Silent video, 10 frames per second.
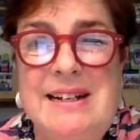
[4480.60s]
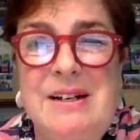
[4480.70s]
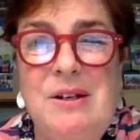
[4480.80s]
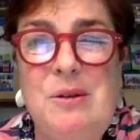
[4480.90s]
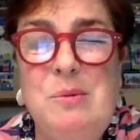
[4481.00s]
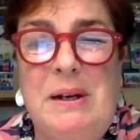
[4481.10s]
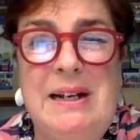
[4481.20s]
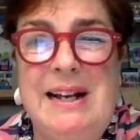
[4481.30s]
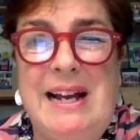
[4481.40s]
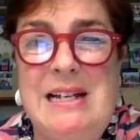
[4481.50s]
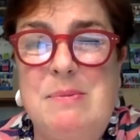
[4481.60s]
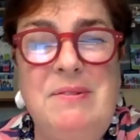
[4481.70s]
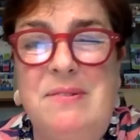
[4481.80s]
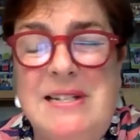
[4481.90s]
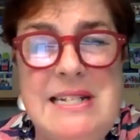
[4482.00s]
Kubrick has
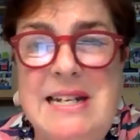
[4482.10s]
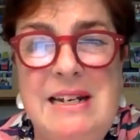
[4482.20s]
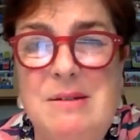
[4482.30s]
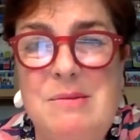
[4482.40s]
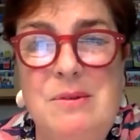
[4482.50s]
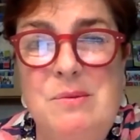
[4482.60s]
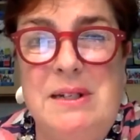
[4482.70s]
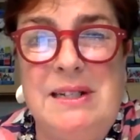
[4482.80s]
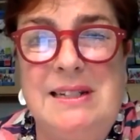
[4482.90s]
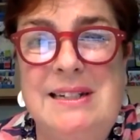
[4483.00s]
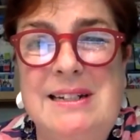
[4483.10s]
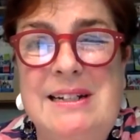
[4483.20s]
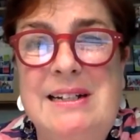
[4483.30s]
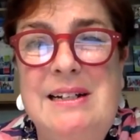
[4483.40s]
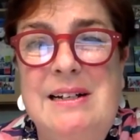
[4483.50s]
been fascinated with
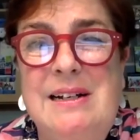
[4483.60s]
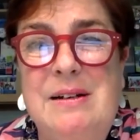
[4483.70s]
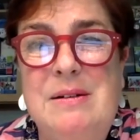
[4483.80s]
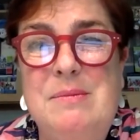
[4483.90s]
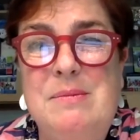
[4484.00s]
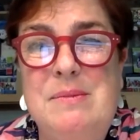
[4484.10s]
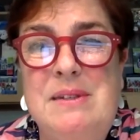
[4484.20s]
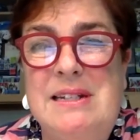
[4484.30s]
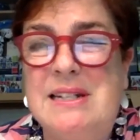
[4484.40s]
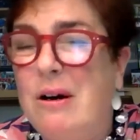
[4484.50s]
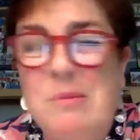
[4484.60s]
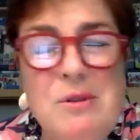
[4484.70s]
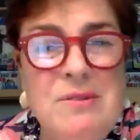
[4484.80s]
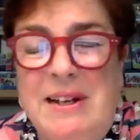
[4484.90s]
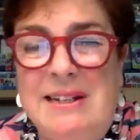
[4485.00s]
the
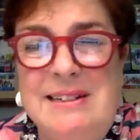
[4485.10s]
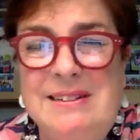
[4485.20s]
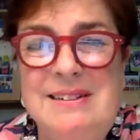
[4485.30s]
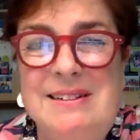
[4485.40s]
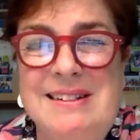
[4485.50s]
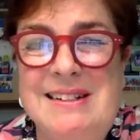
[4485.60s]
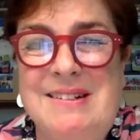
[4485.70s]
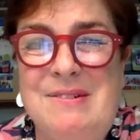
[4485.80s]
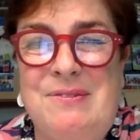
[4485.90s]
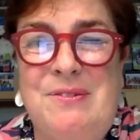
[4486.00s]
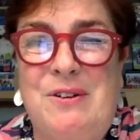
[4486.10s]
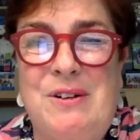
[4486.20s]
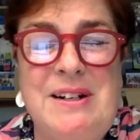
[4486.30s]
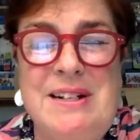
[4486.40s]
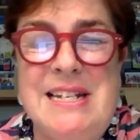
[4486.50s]
Traumnovelle
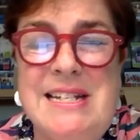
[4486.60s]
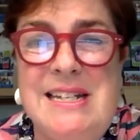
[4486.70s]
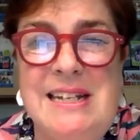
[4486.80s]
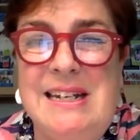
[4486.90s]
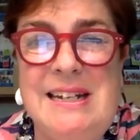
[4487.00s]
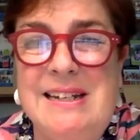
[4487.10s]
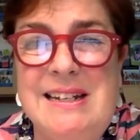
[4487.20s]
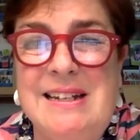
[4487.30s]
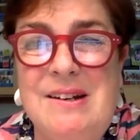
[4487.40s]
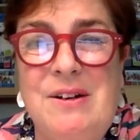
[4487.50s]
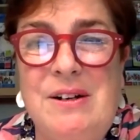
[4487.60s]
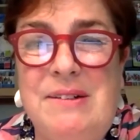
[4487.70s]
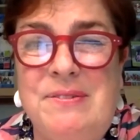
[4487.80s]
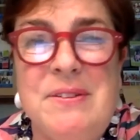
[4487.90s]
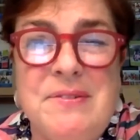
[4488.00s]
since the
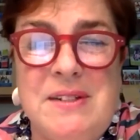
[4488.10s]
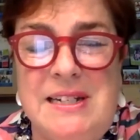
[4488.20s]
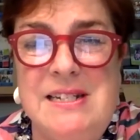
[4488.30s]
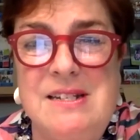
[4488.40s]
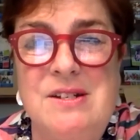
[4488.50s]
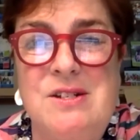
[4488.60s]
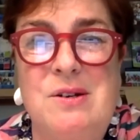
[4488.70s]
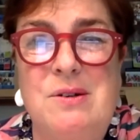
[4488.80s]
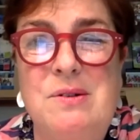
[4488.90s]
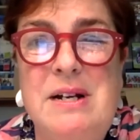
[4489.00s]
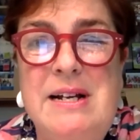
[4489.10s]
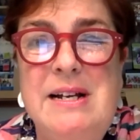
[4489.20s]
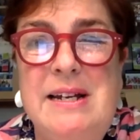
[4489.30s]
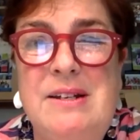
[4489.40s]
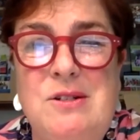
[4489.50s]
early 50s. So
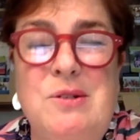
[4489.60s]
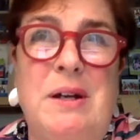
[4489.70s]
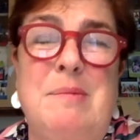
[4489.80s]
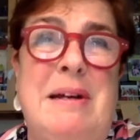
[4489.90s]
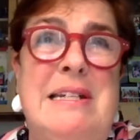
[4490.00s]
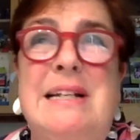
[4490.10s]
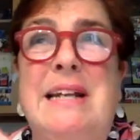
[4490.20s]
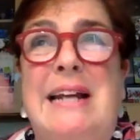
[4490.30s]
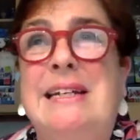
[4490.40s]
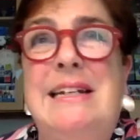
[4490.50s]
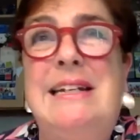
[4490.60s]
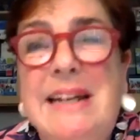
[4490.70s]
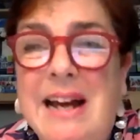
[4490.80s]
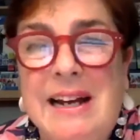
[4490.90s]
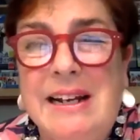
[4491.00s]
it took him until
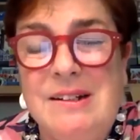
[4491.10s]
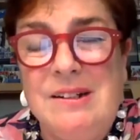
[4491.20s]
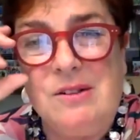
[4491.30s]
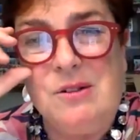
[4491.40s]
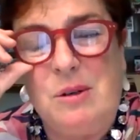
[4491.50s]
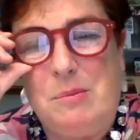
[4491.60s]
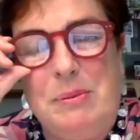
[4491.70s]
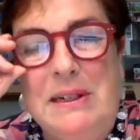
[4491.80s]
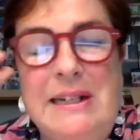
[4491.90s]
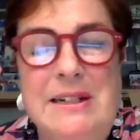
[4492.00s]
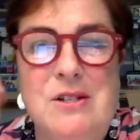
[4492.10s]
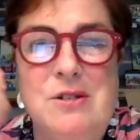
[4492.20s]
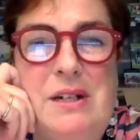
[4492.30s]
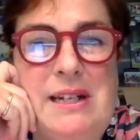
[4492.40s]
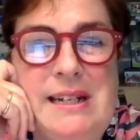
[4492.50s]
1999 to complete it.
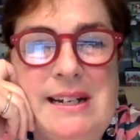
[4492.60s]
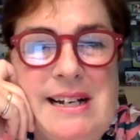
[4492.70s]
So he